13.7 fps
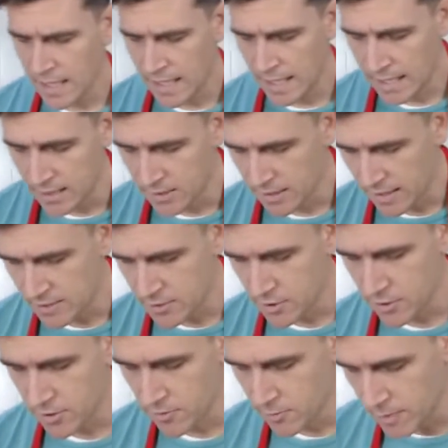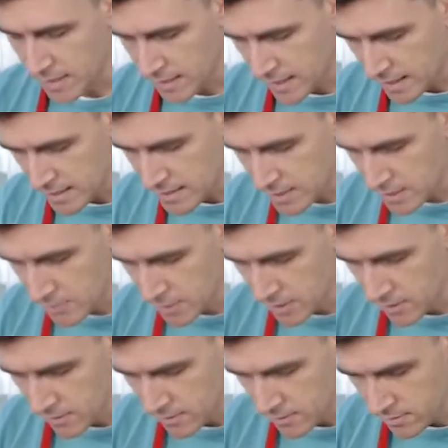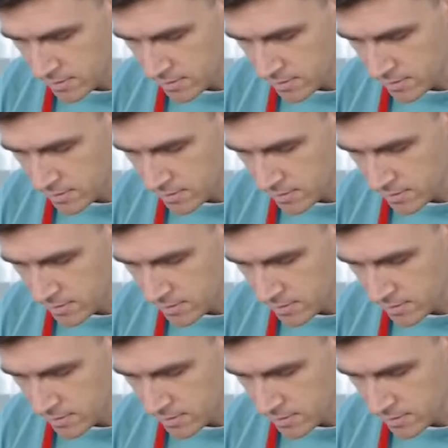and so we're going to cut it down the middle.